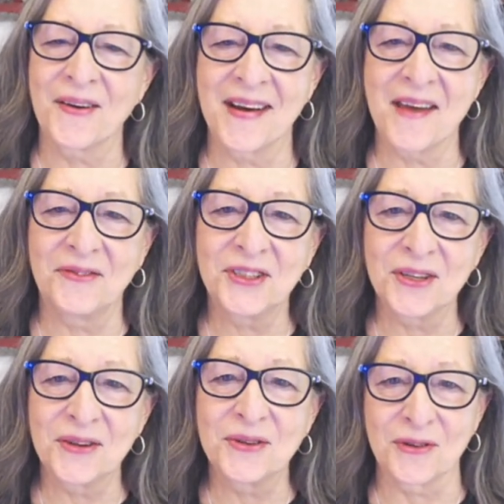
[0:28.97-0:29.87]
and I have
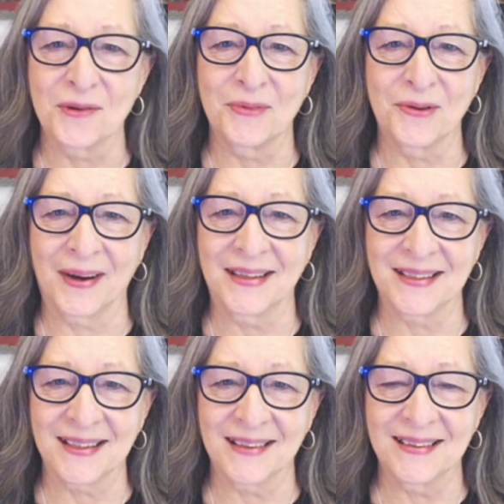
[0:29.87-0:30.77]
two adorable
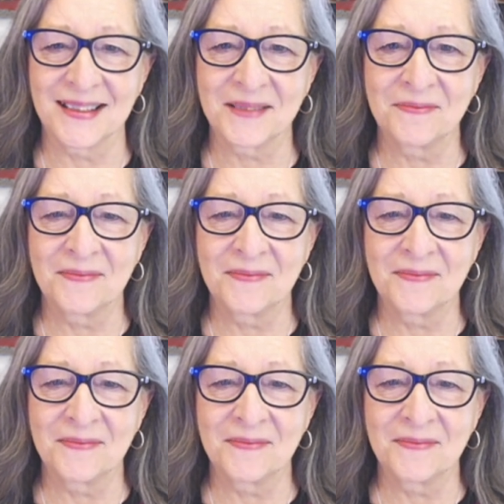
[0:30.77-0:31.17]
grandsons.